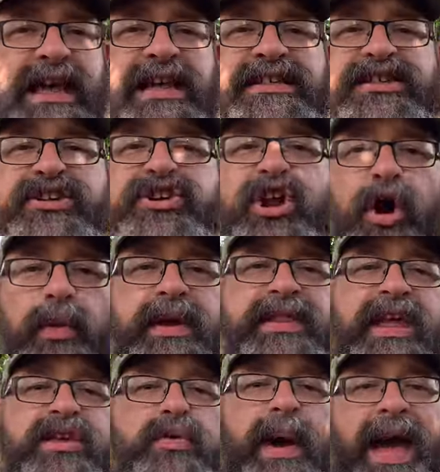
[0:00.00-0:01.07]
it's knowing
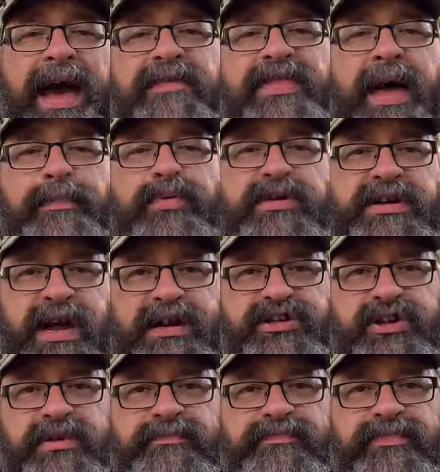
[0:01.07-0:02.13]
that you have that
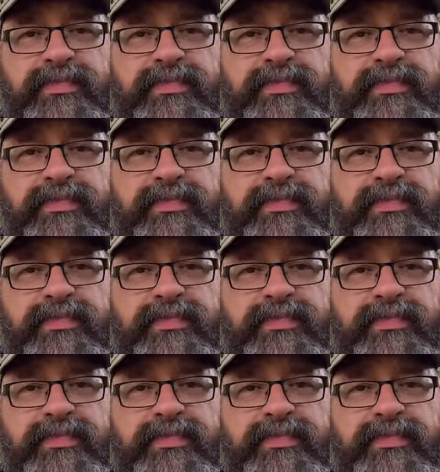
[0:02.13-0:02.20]
protection.